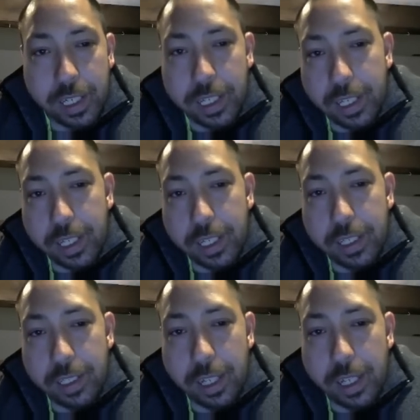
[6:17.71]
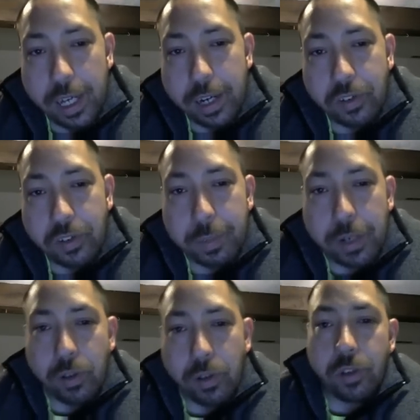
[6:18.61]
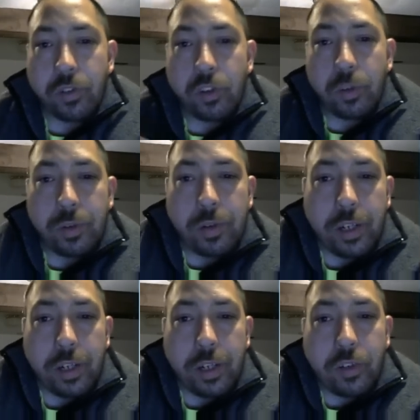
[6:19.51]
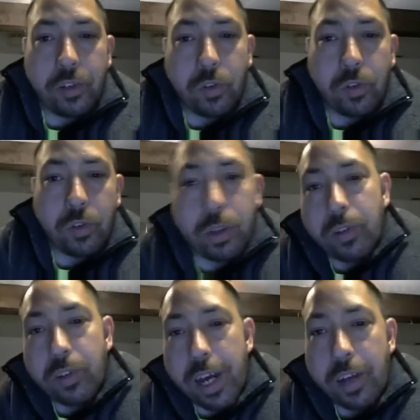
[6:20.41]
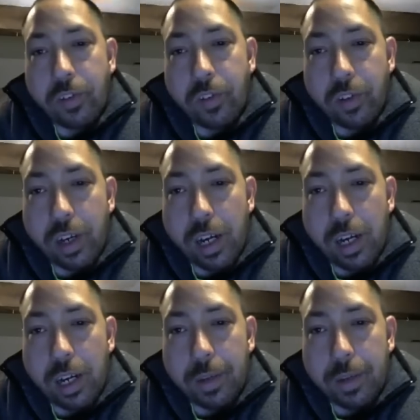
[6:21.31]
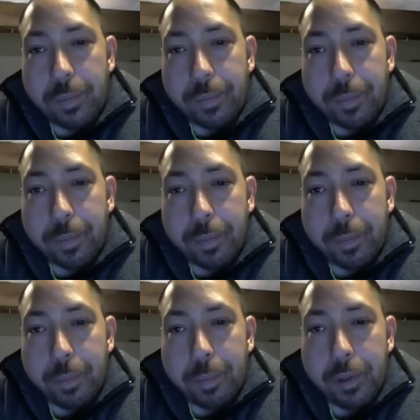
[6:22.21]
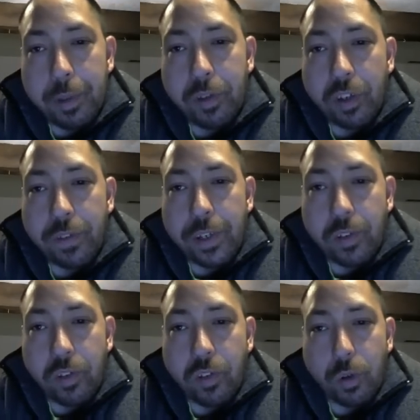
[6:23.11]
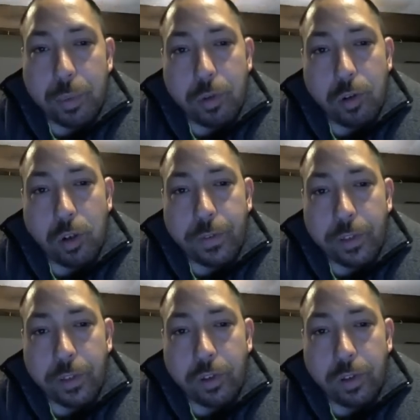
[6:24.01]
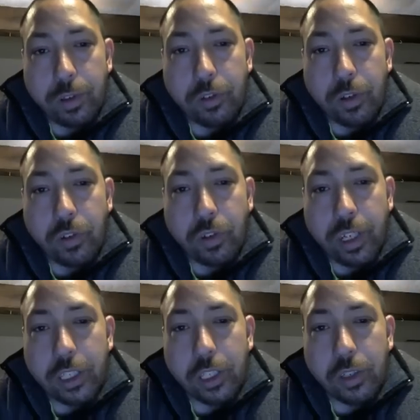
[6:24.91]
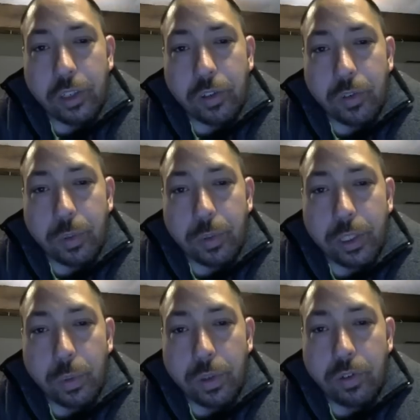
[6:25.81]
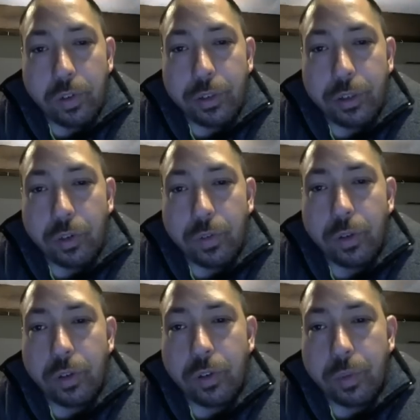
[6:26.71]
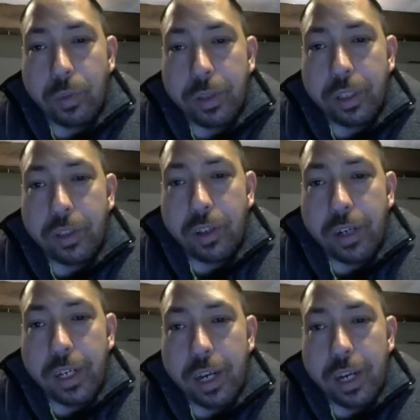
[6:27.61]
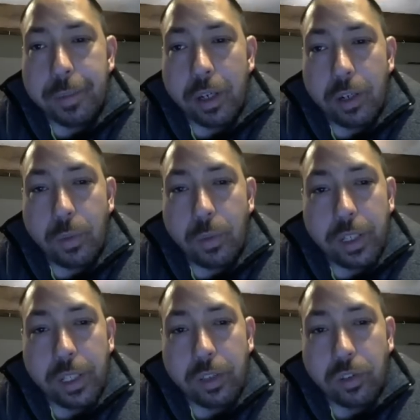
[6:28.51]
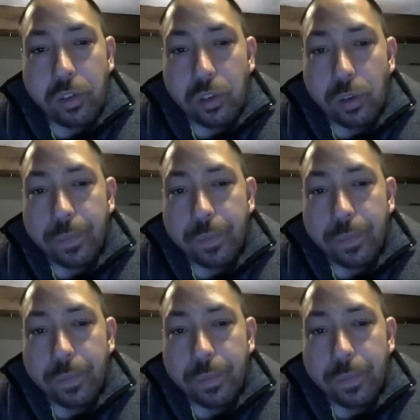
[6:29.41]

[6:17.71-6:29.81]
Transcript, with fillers: In the letter seen by Reuters, human rights workers asked uh, Miskevitz to approve the soldiers' resignations, which one soldier told Reuters the military had been unwilling to do.